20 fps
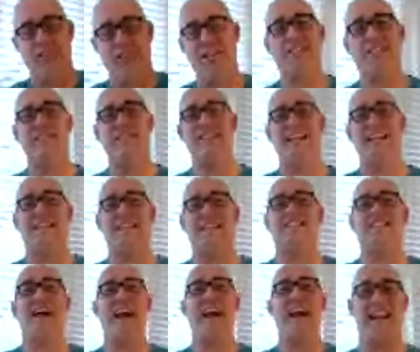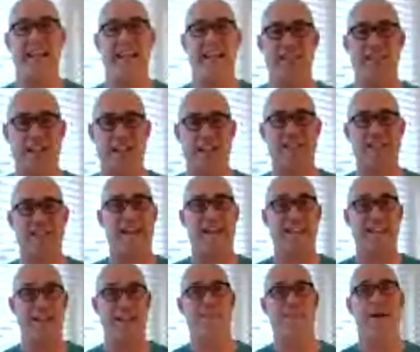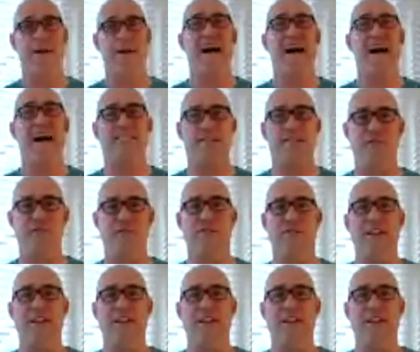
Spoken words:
That's not the slight edge. That's like the massive